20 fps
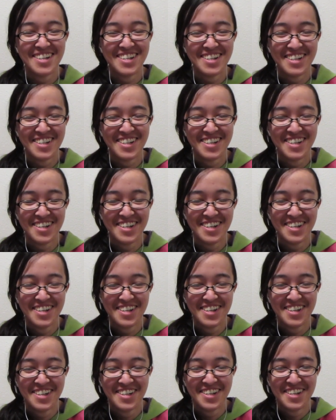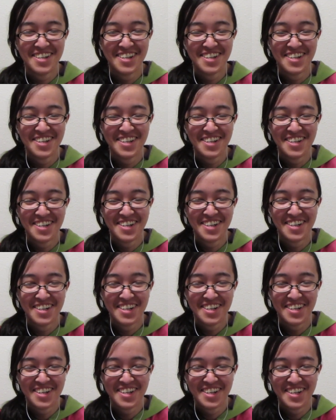
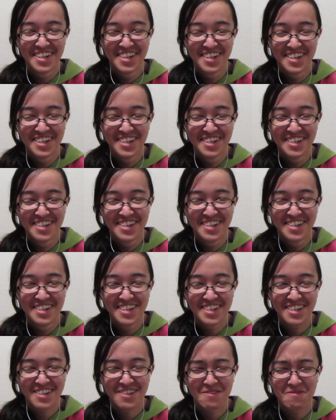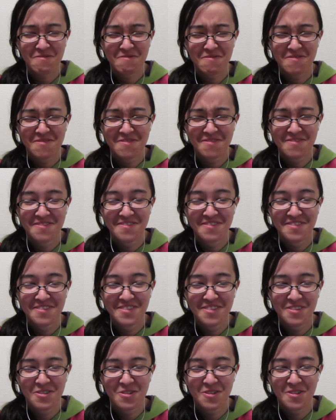
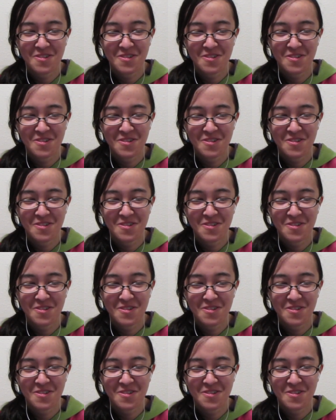Nothing is said.